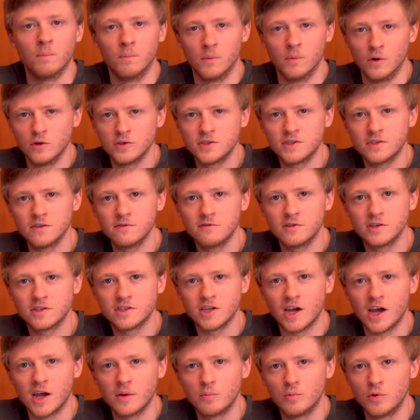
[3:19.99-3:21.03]
Most of the
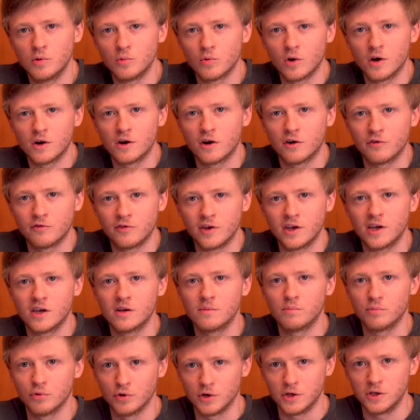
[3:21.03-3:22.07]
time we run our
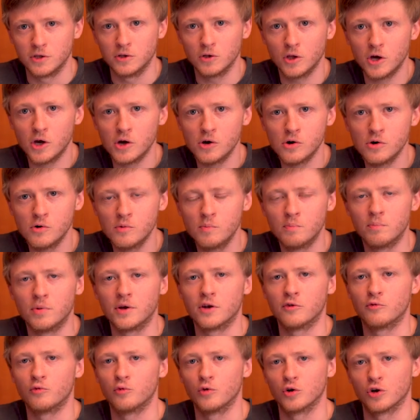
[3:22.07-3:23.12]
fan pretty low, but
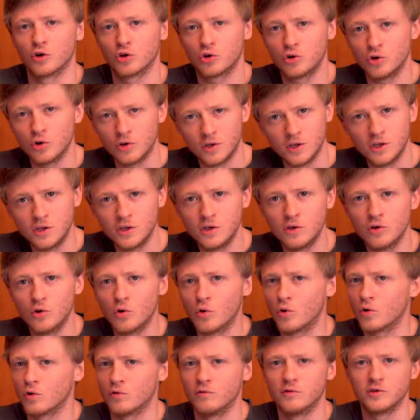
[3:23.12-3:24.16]
if we're cooking
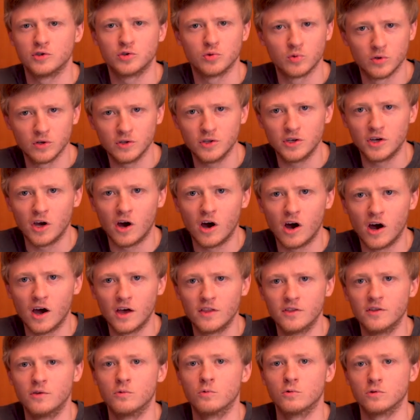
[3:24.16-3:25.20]
or if it's really
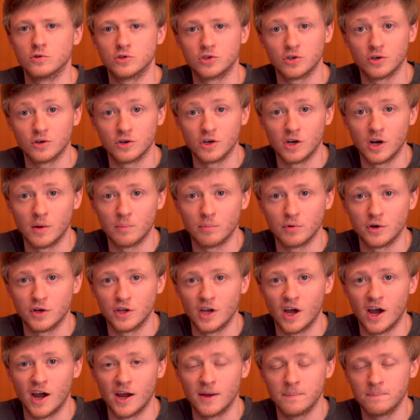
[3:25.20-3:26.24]
hot, then we'll turn it up pretty
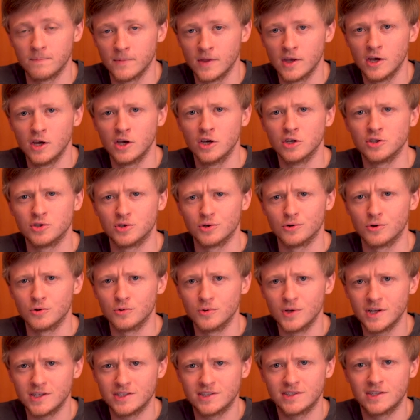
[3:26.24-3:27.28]
high. So
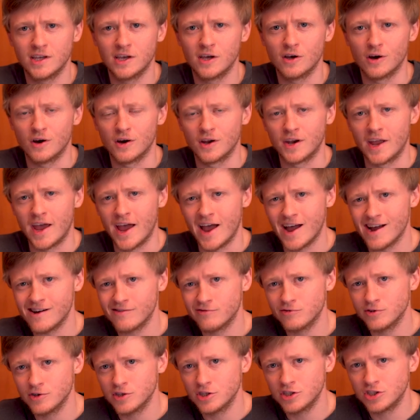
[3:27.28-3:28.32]
let's say on
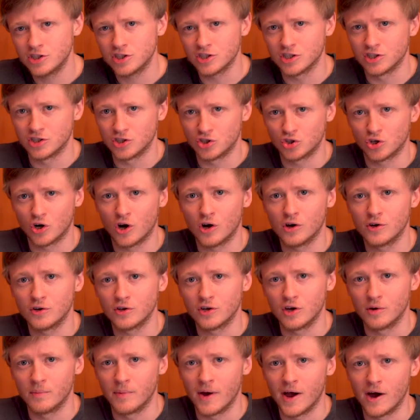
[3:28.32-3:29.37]
average, it's
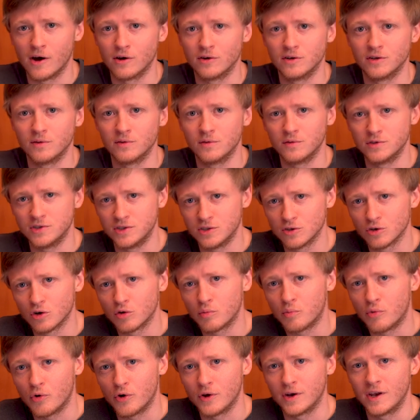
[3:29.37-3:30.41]
drawing about
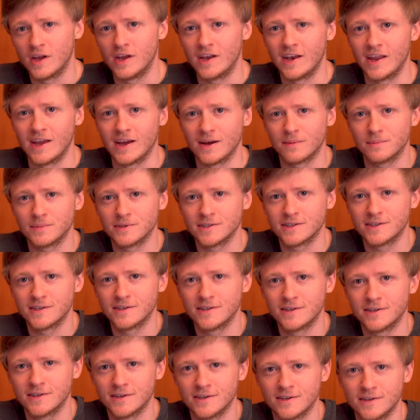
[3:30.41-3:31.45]
0.8 amps.
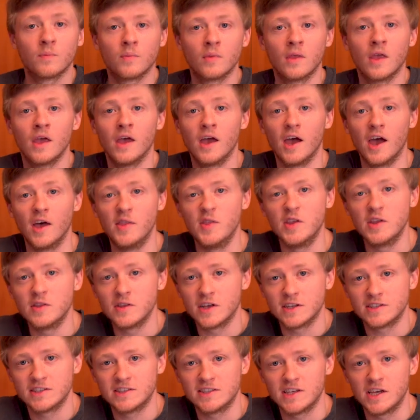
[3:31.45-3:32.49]
And then
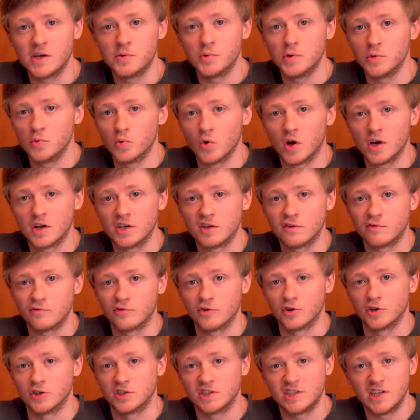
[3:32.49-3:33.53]
let's say we run it
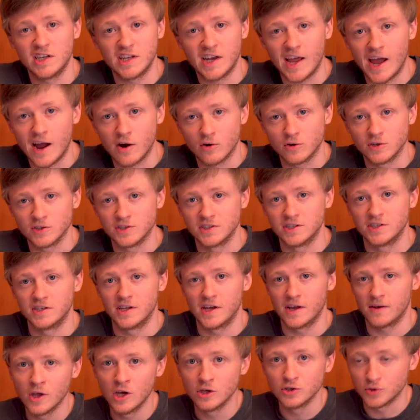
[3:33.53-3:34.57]
for 10 hours a
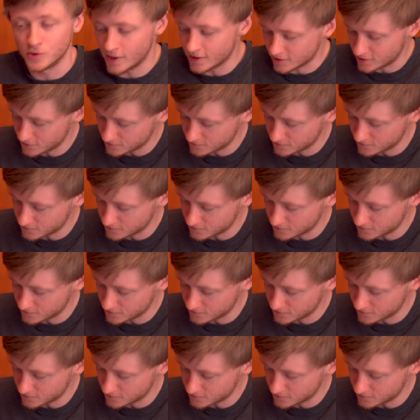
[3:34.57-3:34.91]
day. So that